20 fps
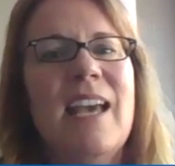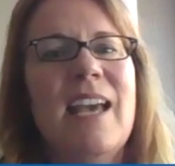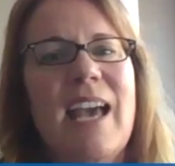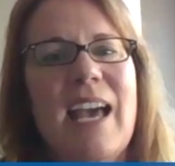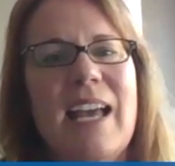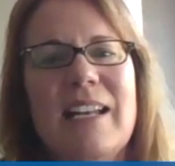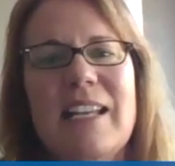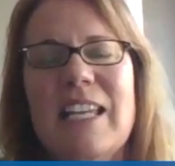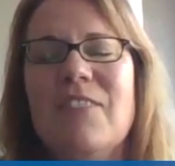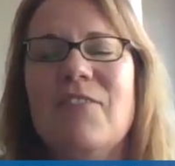
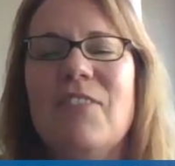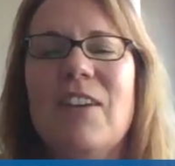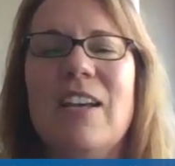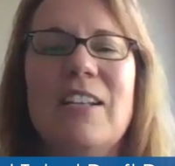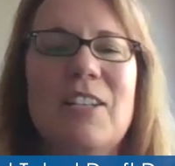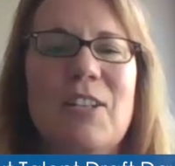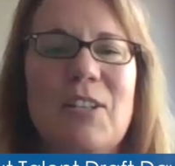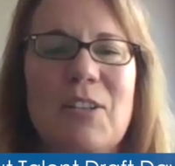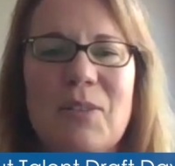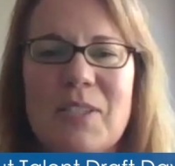And
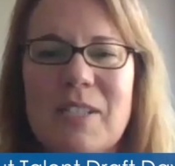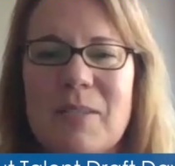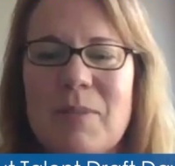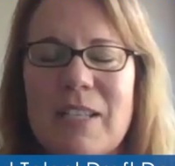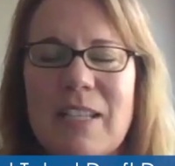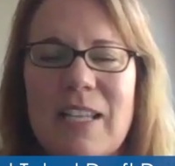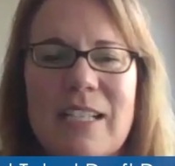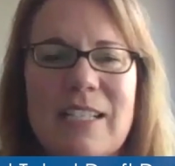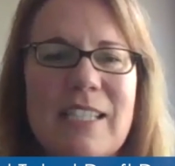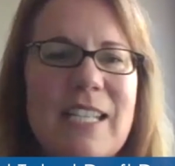even,
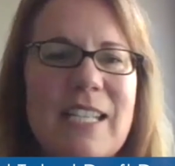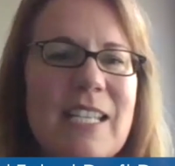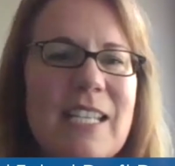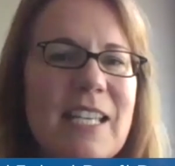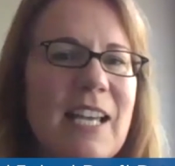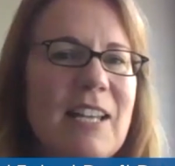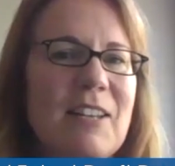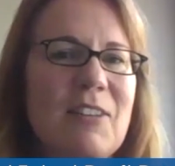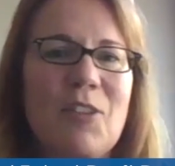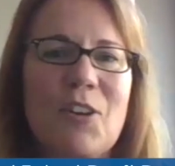somebody like
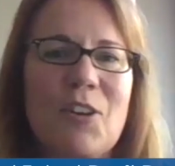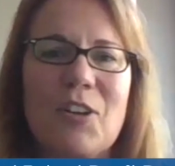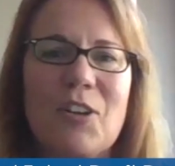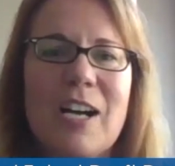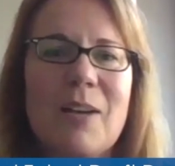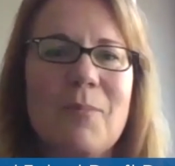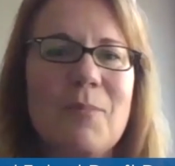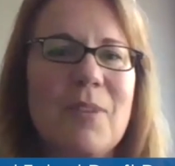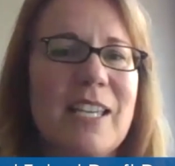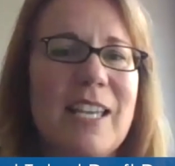Tegan, they're
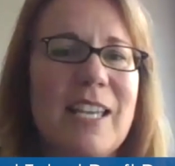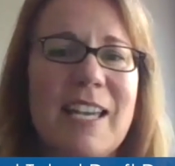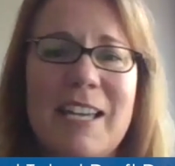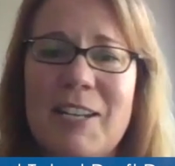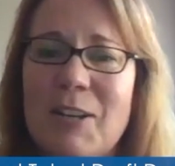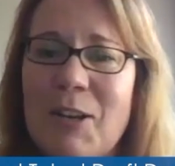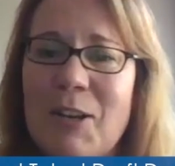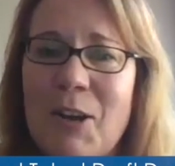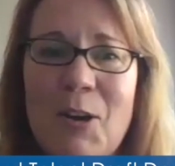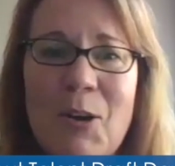coming
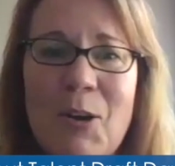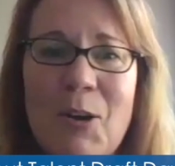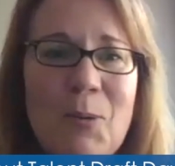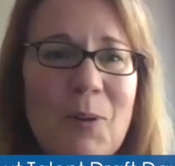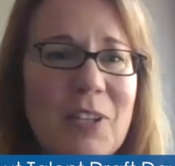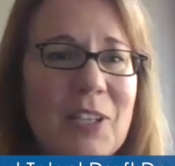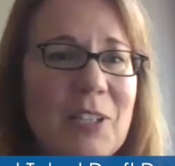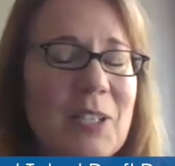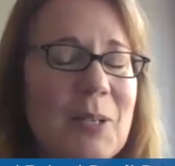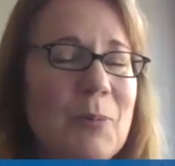in
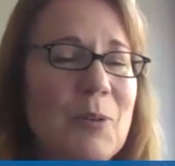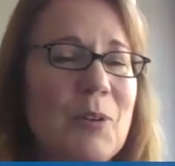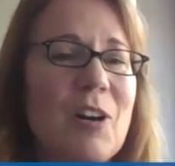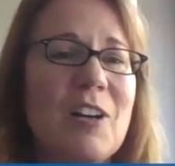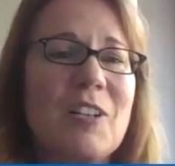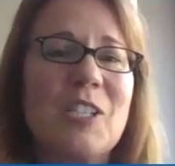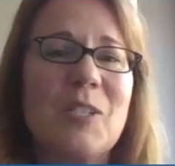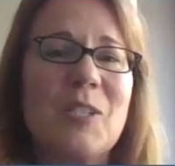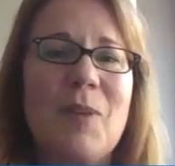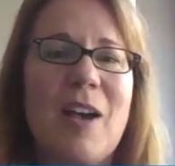with a liberal
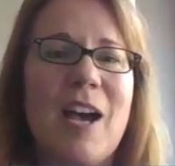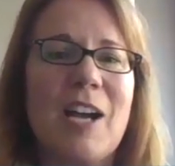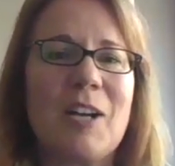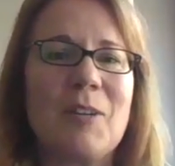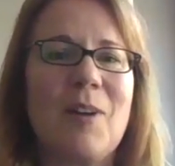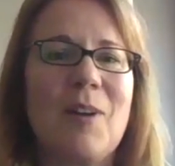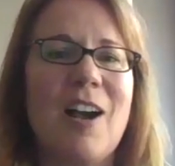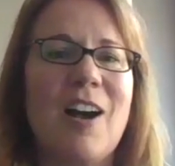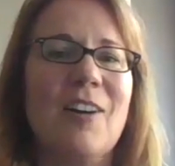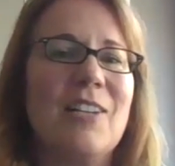arts
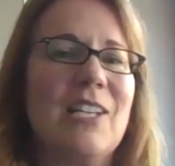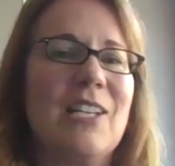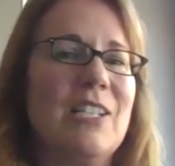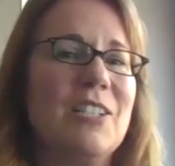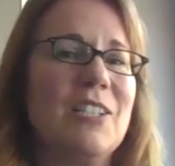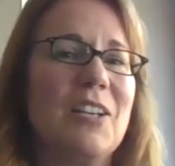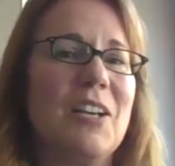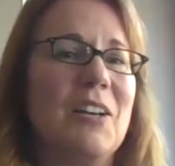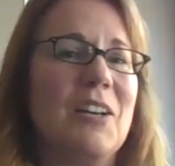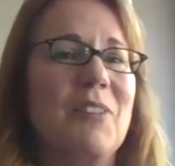background
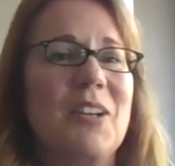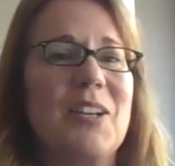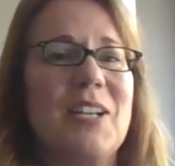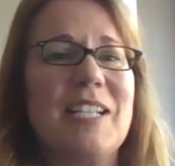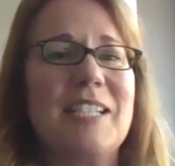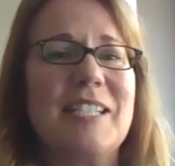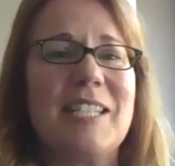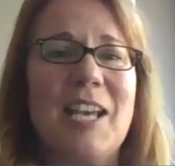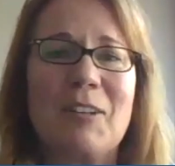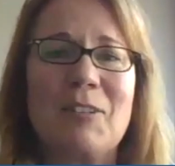into a
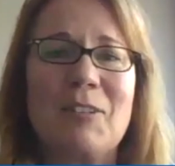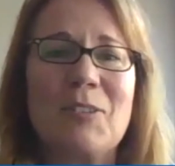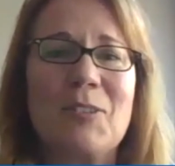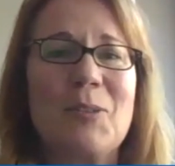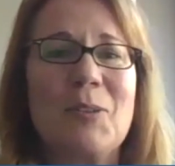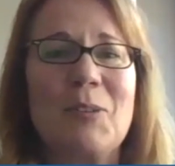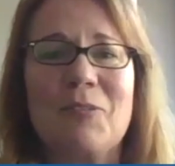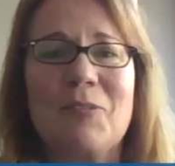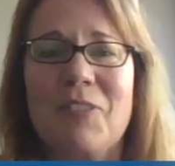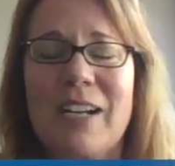very
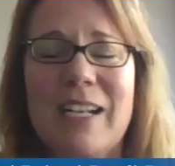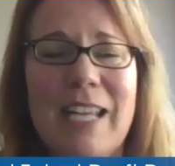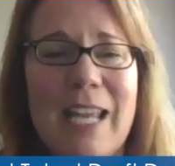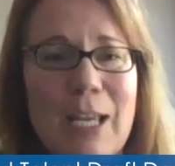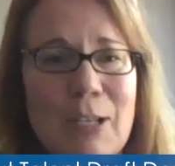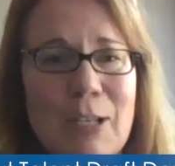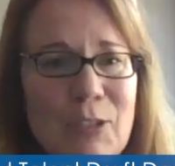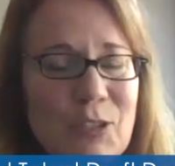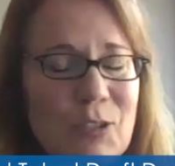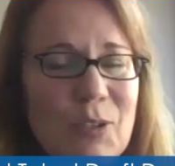technical
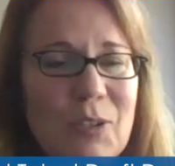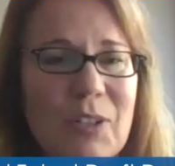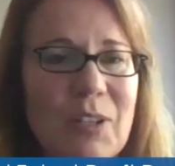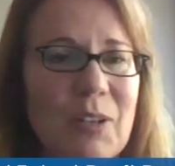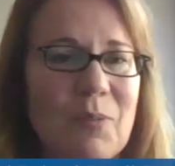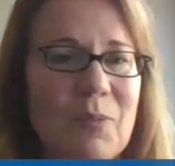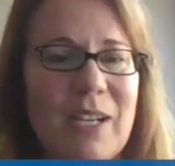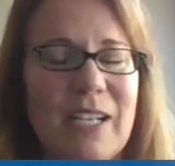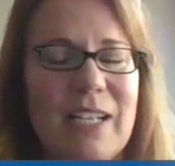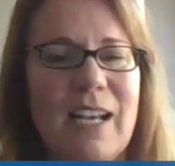financial
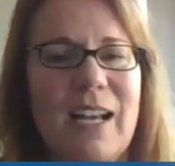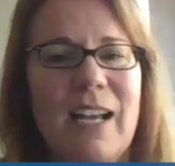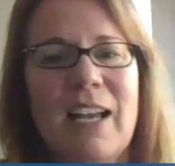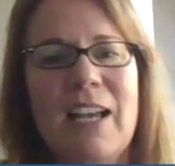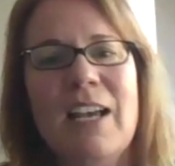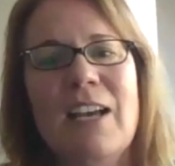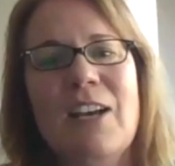arena.